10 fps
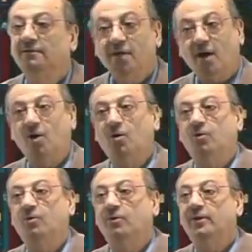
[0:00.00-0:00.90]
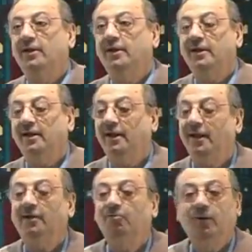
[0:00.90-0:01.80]
now
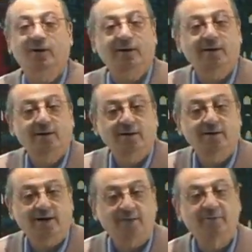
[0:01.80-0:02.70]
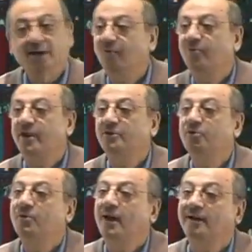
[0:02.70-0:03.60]
it will come in a way
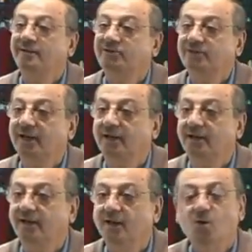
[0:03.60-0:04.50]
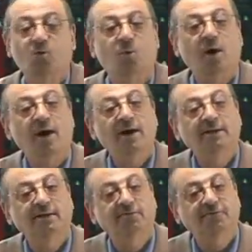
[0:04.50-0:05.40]
you will understand
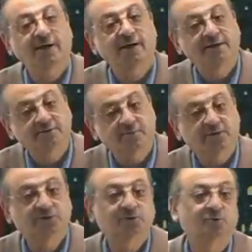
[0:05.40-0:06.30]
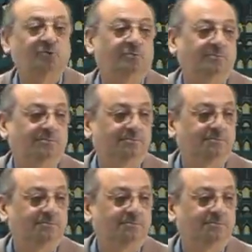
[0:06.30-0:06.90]
why the fi'l is majzoom.